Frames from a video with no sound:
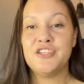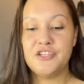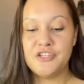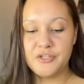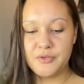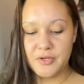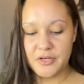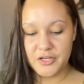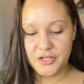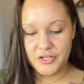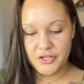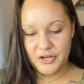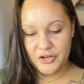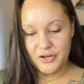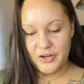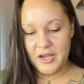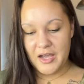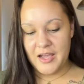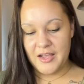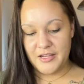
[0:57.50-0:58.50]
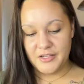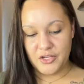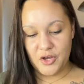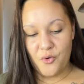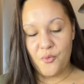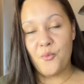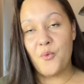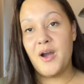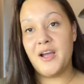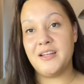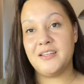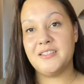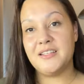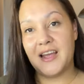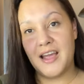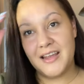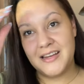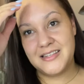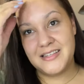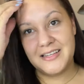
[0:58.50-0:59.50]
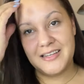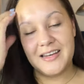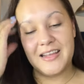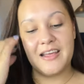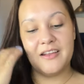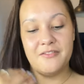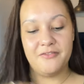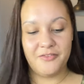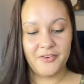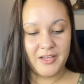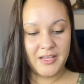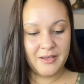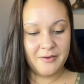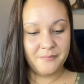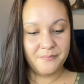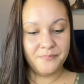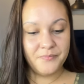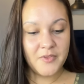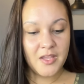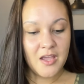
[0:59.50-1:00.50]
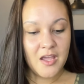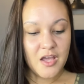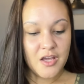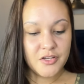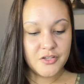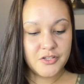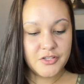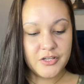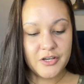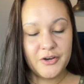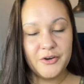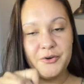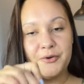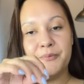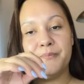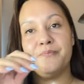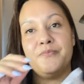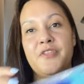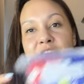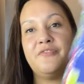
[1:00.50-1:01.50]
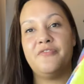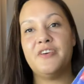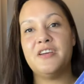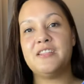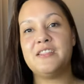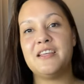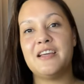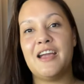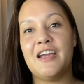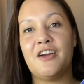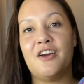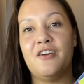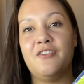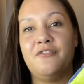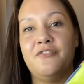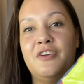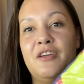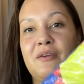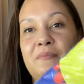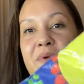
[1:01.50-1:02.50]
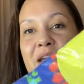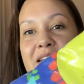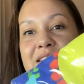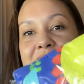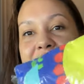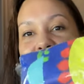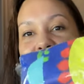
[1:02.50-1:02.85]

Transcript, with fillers: i just want to show you guys what i did get for him so the first thing i got for him as a